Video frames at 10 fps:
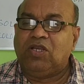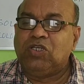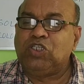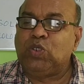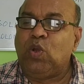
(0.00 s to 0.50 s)

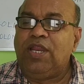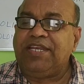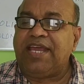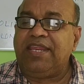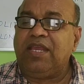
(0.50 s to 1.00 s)

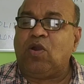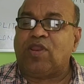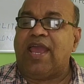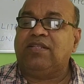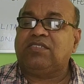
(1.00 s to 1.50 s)
Solitary
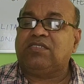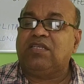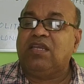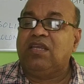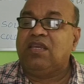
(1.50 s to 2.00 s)

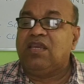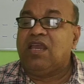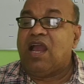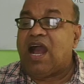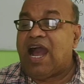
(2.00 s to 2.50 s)
chorals
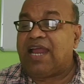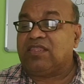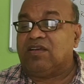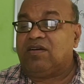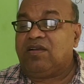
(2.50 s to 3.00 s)
are
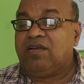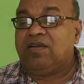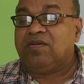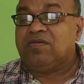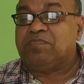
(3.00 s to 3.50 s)
the
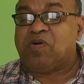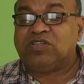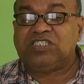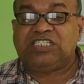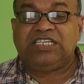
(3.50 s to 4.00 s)

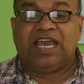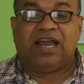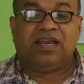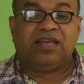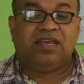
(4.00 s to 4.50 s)

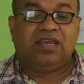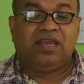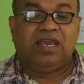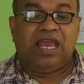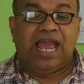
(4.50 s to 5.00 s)
phangia
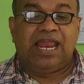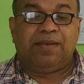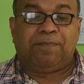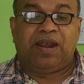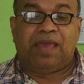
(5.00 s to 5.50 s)

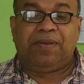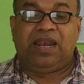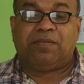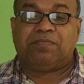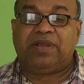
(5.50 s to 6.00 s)
and
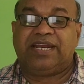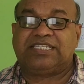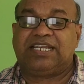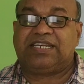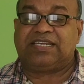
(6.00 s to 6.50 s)
flabellum
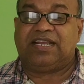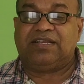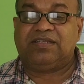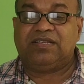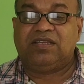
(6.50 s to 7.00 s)
etc.,
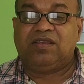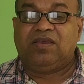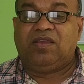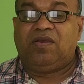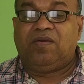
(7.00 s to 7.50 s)

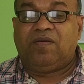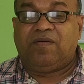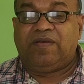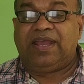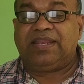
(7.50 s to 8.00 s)

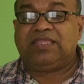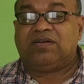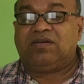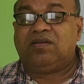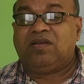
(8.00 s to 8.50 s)
where
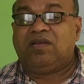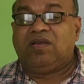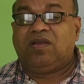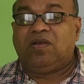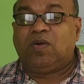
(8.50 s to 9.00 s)
the
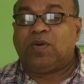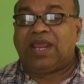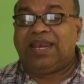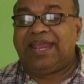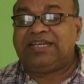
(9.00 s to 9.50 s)

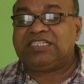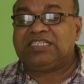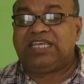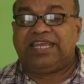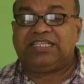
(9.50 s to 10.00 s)

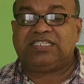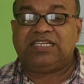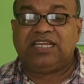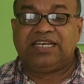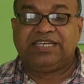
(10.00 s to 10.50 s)
chorales
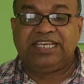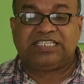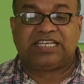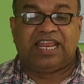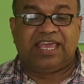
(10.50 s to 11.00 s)
is
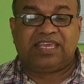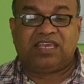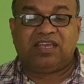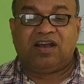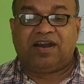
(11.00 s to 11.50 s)
dish-like
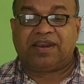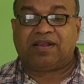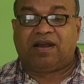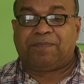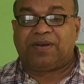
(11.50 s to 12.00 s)
or
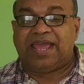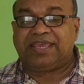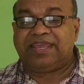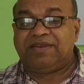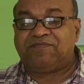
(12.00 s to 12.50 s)

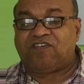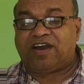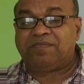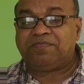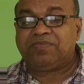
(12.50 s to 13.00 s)
cup-like in
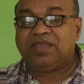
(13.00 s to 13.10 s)
form